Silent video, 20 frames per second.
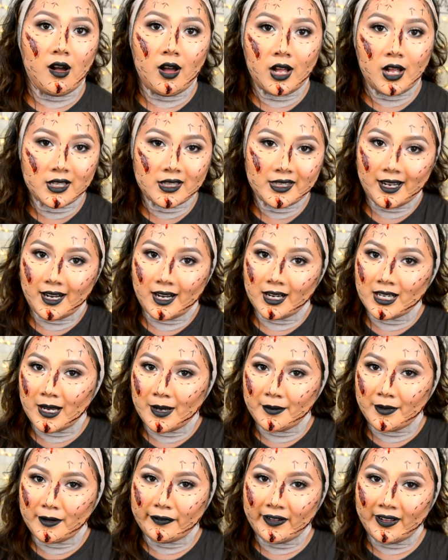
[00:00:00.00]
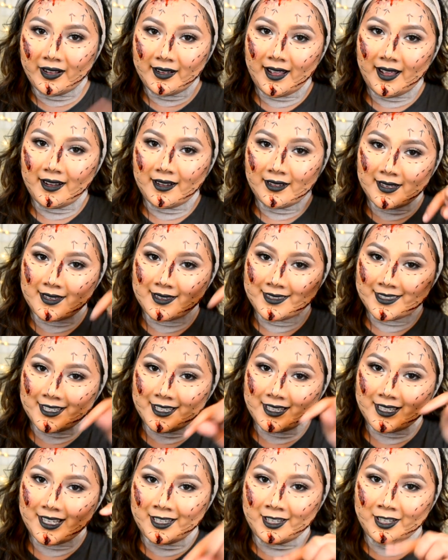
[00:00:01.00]
all Delania Marvella
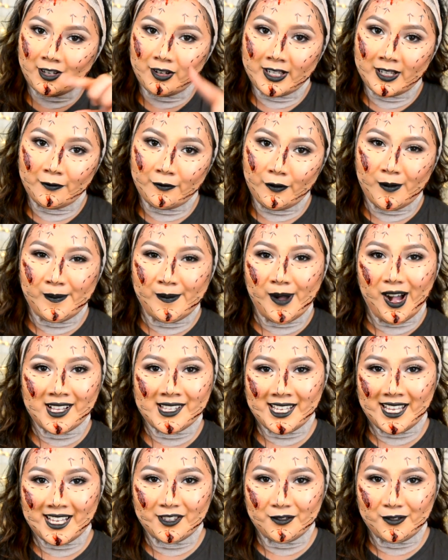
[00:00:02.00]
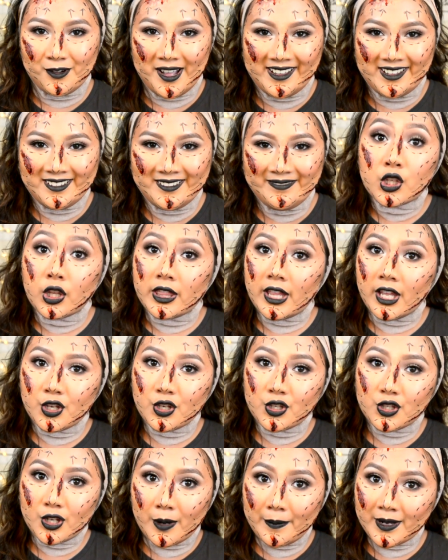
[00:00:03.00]
listed in the info box as well. So thank
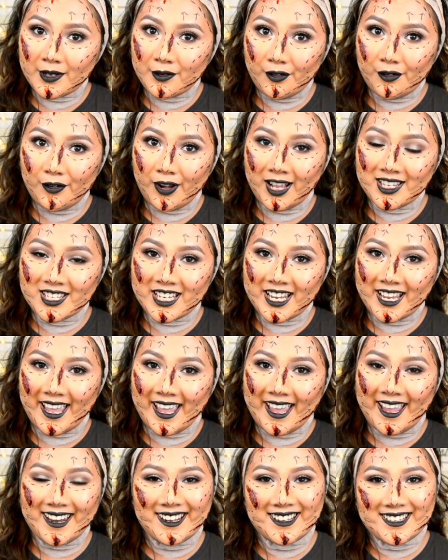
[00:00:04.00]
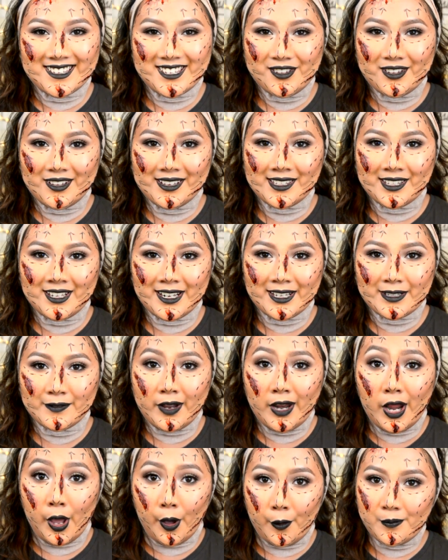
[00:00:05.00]
you so much for watching, and I'll see you guys in the next
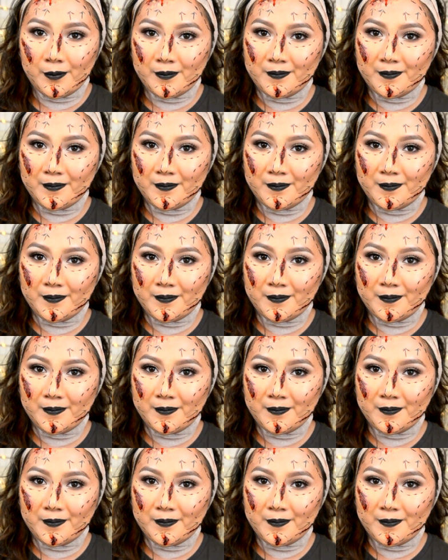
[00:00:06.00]
video.